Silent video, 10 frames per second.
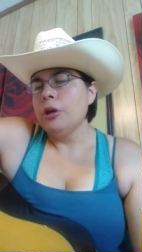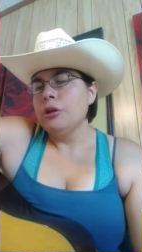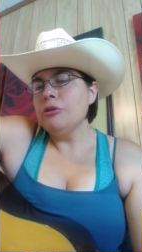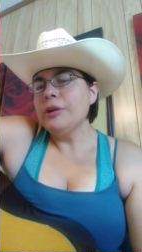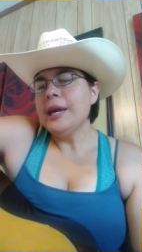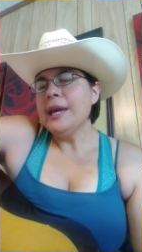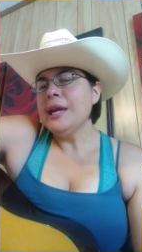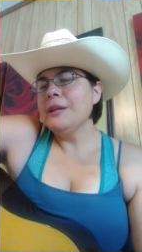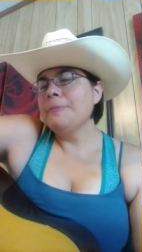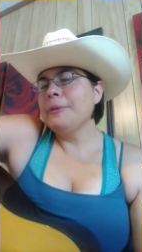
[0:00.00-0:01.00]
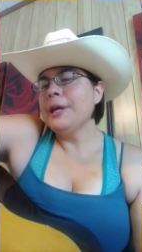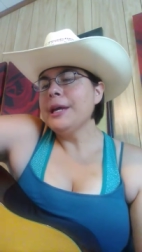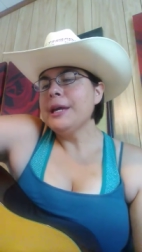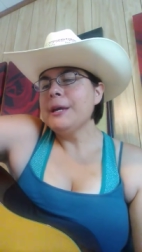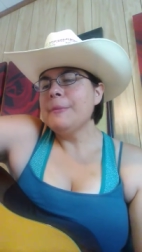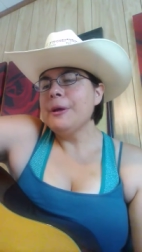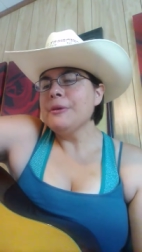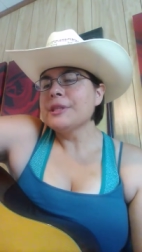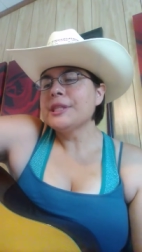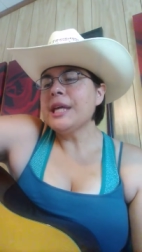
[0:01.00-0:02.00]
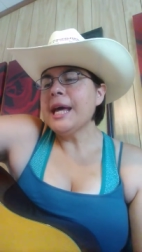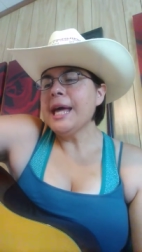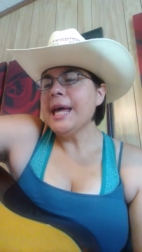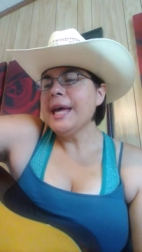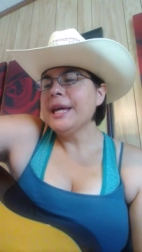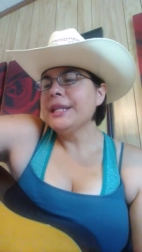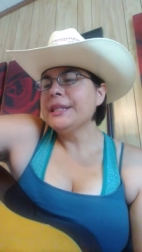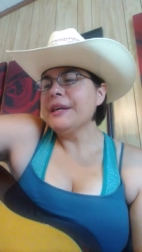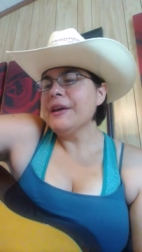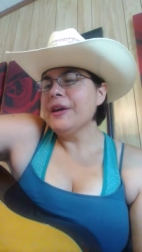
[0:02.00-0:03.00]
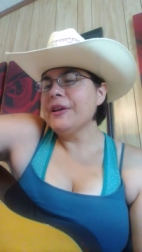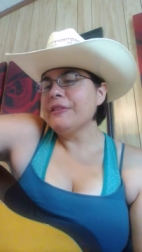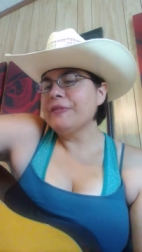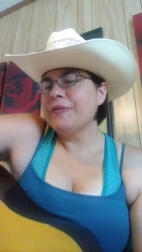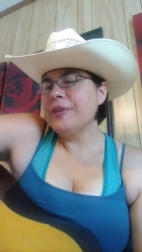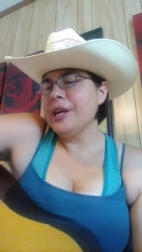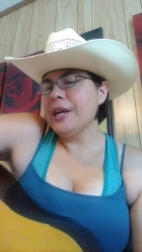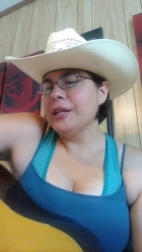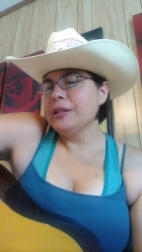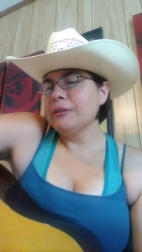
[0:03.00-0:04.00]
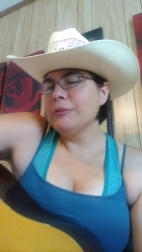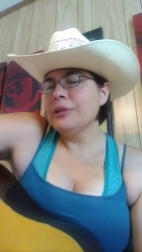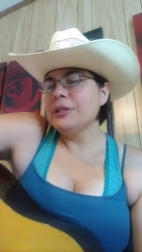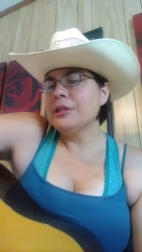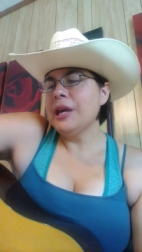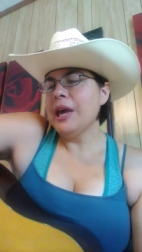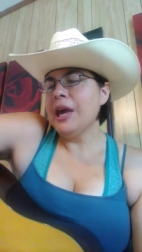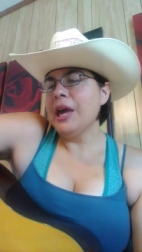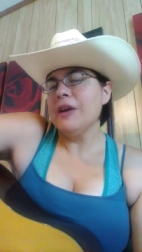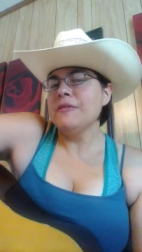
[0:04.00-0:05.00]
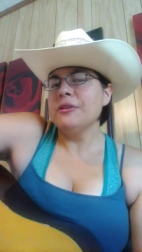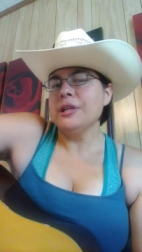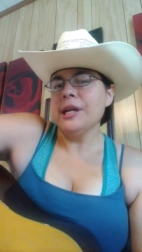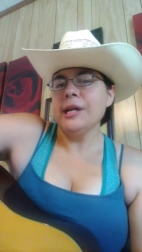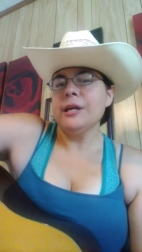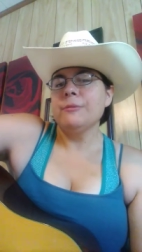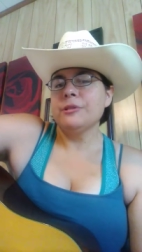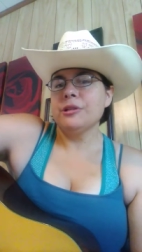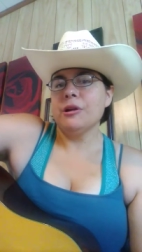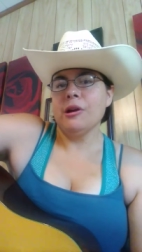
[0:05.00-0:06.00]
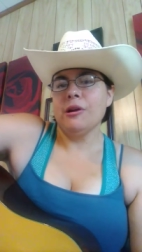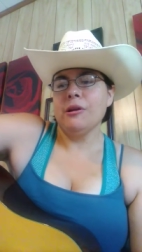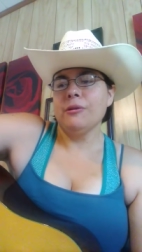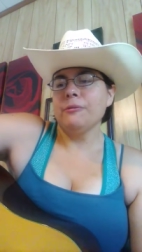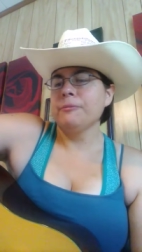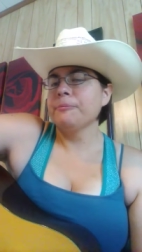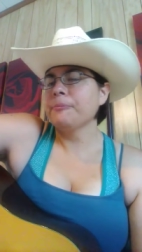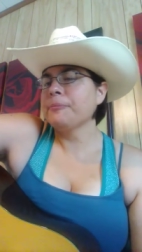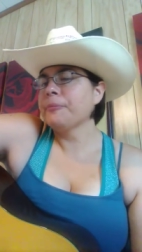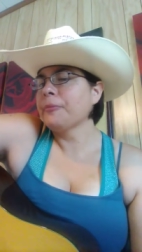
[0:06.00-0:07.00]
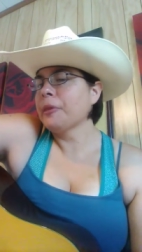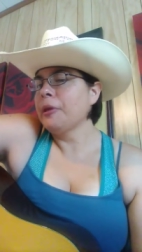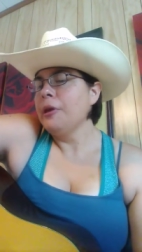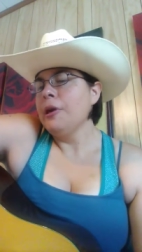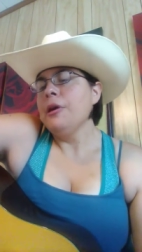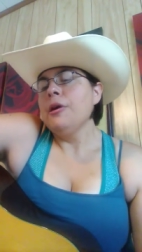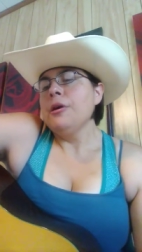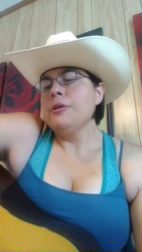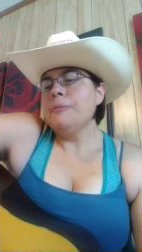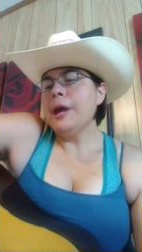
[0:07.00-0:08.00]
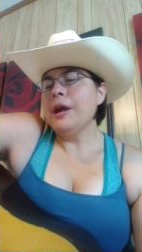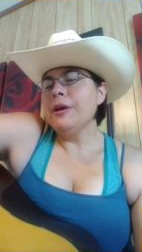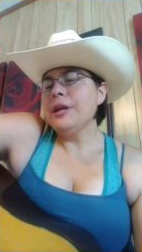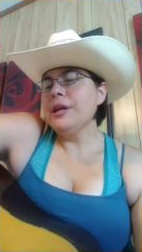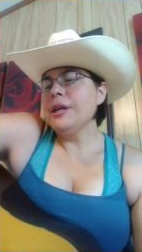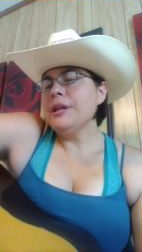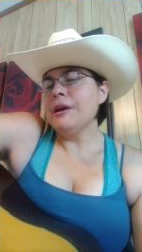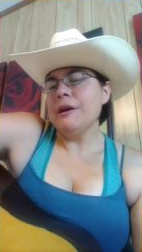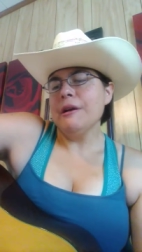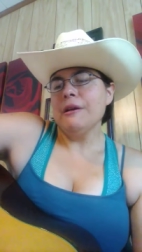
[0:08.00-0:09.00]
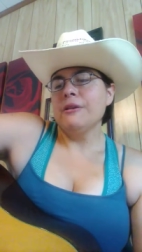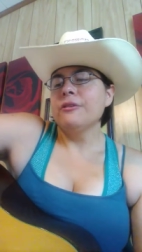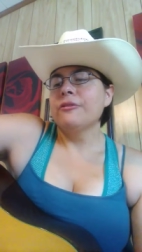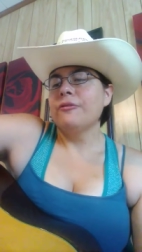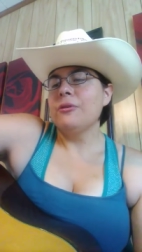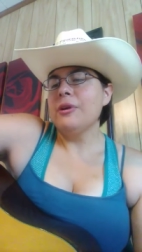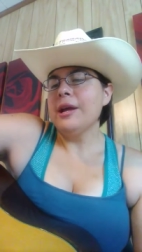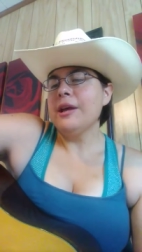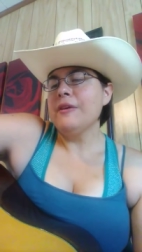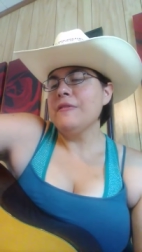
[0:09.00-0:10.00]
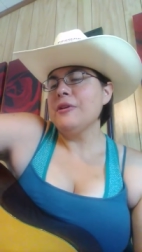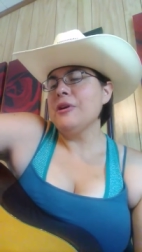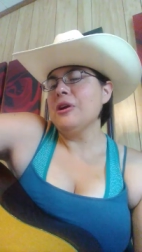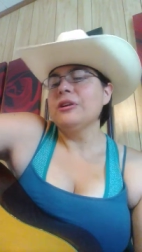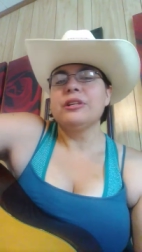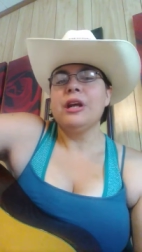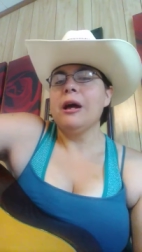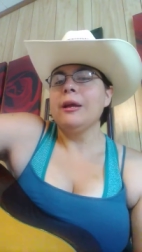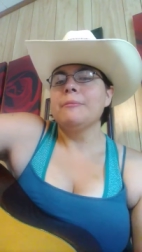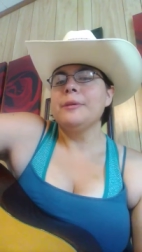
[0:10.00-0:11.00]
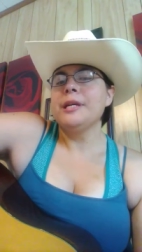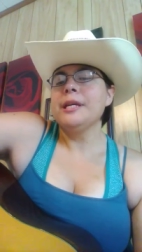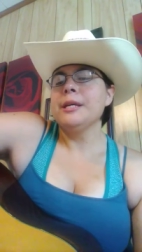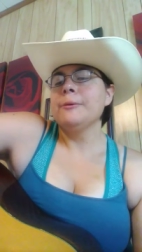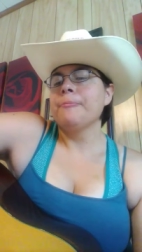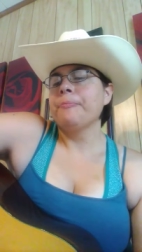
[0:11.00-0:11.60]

You can't play both sides of the fence when you gave your name to her. You married her forever, not me.